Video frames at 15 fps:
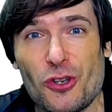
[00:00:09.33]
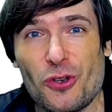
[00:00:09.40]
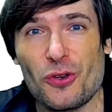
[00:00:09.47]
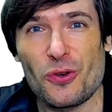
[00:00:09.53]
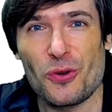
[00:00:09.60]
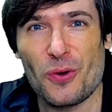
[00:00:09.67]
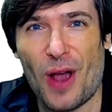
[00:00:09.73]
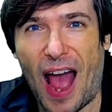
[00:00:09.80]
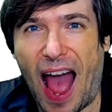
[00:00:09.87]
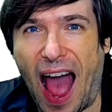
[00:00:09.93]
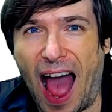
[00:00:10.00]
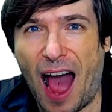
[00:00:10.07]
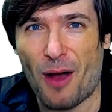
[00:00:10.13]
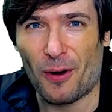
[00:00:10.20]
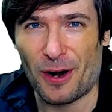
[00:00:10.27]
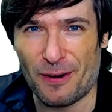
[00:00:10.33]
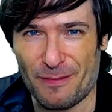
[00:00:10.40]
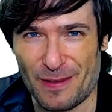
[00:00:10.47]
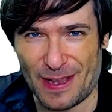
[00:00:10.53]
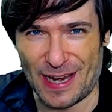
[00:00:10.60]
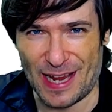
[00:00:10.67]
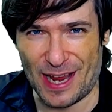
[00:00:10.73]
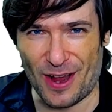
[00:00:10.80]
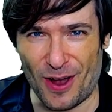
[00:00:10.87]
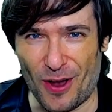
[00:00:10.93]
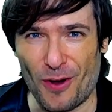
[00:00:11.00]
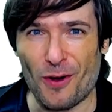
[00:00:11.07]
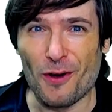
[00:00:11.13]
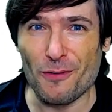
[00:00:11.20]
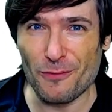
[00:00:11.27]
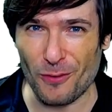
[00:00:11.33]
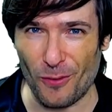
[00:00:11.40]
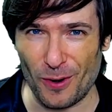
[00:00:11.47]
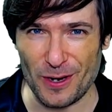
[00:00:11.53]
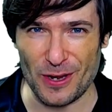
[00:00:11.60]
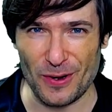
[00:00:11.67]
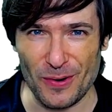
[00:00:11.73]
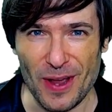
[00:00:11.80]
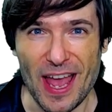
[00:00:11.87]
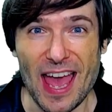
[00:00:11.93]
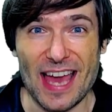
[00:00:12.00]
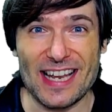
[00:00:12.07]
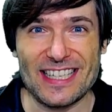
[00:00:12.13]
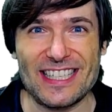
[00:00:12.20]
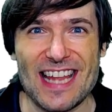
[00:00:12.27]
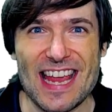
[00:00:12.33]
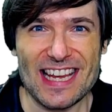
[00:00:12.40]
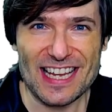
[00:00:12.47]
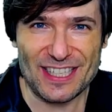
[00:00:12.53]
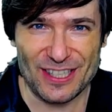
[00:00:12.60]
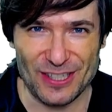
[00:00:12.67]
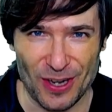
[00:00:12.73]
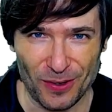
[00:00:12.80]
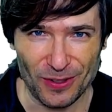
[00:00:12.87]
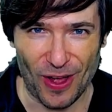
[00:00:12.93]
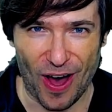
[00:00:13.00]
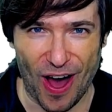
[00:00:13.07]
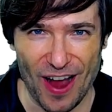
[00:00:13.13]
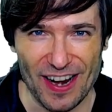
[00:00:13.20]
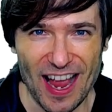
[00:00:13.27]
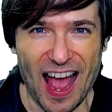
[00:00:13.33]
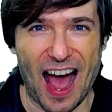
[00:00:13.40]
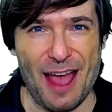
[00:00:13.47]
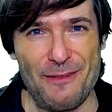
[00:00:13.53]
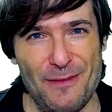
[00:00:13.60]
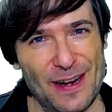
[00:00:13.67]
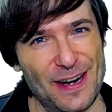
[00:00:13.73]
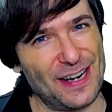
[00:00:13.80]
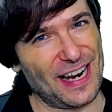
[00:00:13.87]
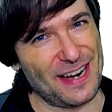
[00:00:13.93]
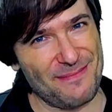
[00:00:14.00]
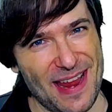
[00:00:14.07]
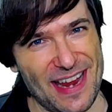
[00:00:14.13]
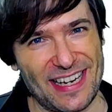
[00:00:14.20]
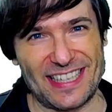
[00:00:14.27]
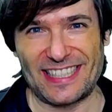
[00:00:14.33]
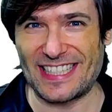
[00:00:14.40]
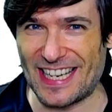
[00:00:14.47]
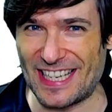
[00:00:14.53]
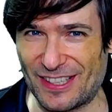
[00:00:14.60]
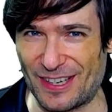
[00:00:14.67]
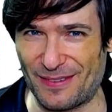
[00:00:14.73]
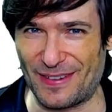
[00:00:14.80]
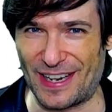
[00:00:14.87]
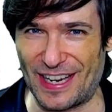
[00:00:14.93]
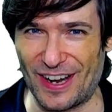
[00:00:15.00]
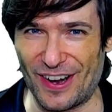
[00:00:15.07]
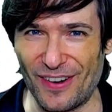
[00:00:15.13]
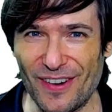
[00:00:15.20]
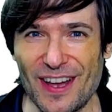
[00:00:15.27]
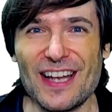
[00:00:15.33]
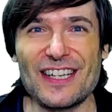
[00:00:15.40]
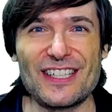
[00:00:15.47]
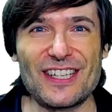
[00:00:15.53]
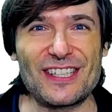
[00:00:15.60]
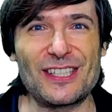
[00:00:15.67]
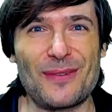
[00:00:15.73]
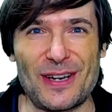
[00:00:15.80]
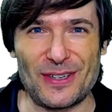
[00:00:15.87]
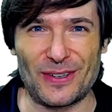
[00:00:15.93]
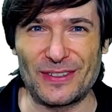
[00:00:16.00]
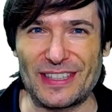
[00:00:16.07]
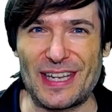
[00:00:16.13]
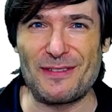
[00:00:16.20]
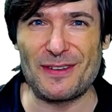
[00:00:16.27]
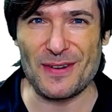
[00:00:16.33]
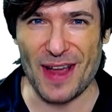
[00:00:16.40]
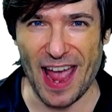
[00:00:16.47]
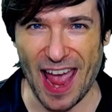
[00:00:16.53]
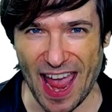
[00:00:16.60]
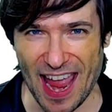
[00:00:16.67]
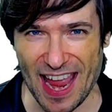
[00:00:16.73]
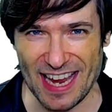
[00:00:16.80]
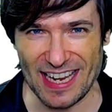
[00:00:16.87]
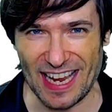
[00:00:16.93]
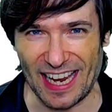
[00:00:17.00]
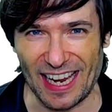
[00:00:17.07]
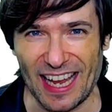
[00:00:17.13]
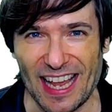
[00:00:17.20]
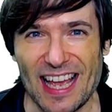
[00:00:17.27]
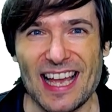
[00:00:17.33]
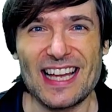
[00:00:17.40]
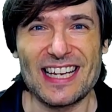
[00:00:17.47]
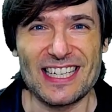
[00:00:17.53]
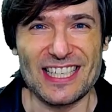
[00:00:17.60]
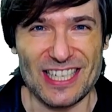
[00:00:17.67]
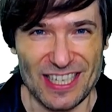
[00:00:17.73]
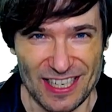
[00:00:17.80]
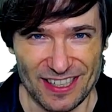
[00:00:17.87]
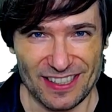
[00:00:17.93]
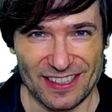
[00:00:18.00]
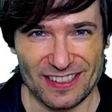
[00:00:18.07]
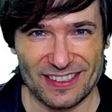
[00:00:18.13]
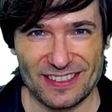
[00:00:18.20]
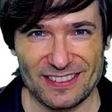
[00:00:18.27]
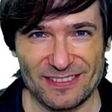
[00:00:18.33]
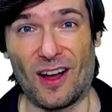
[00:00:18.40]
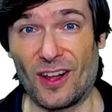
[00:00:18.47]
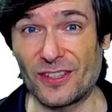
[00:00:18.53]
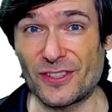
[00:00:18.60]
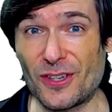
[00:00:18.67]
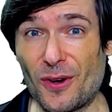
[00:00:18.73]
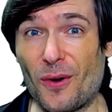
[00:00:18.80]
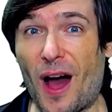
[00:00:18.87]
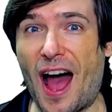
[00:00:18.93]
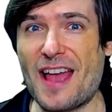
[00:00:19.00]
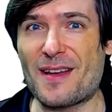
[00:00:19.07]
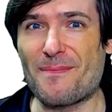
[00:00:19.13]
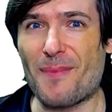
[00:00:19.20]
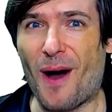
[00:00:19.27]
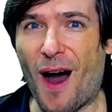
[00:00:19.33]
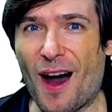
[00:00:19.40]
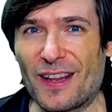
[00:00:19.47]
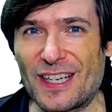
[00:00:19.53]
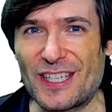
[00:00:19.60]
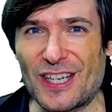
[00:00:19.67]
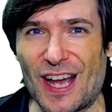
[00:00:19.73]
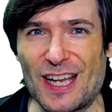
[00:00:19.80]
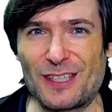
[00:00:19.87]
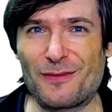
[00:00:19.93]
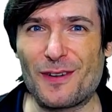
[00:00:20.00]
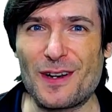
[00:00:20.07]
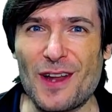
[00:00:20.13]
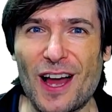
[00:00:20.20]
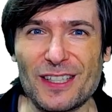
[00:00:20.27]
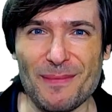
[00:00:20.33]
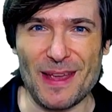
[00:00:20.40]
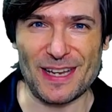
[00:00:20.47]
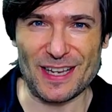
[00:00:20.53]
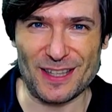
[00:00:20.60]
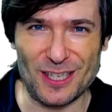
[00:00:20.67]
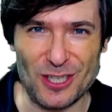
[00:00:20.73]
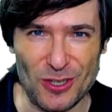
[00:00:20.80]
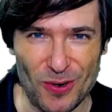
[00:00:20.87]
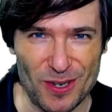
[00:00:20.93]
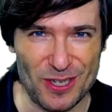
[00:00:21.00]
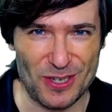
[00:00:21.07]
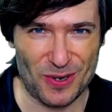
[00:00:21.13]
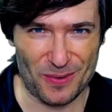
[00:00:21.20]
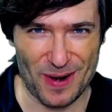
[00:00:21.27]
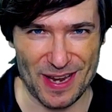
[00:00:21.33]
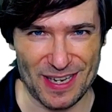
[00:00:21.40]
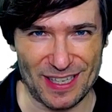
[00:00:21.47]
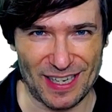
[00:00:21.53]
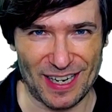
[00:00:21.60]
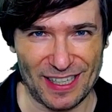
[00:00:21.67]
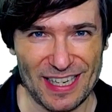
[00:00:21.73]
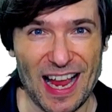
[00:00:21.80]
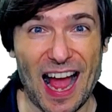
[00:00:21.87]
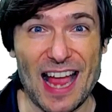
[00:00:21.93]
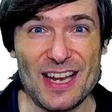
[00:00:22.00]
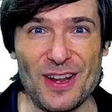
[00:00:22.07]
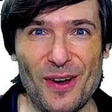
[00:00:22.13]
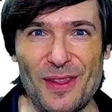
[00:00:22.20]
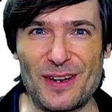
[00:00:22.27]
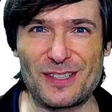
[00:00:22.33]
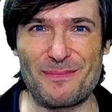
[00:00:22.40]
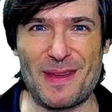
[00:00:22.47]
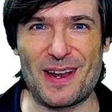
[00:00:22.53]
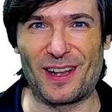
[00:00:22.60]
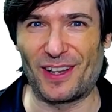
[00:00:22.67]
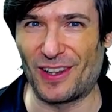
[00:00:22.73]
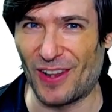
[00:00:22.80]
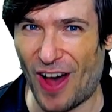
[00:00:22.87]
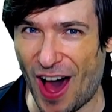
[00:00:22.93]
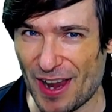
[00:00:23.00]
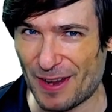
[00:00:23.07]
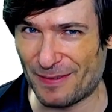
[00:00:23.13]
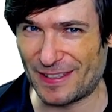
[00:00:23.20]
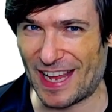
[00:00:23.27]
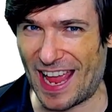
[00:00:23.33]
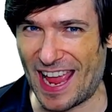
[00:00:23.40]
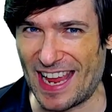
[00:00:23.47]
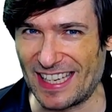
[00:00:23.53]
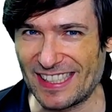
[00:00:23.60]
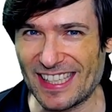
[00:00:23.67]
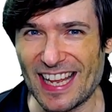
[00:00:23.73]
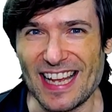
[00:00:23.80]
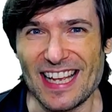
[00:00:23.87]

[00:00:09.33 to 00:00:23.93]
two-hour video for you, and it's taking so long, I figured I'd make a teaser video just so I don't leave you hanging. Also, I apologize for not making The George Show regularly. I know there's been a lot of days